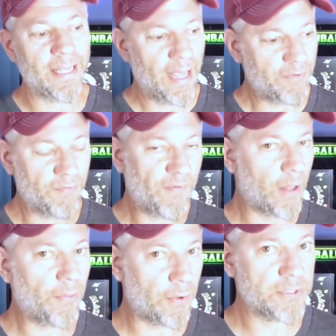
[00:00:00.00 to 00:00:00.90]
If you
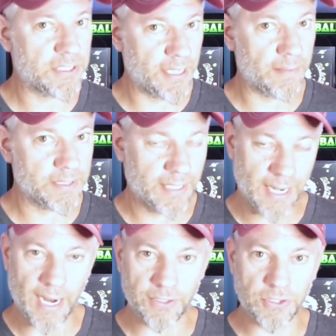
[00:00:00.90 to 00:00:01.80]
follow those steps that
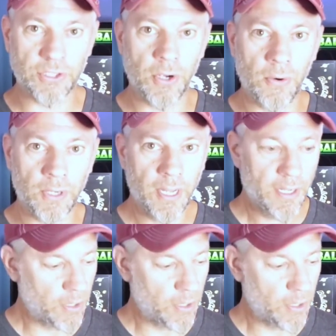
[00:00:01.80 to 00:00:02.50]
I showed,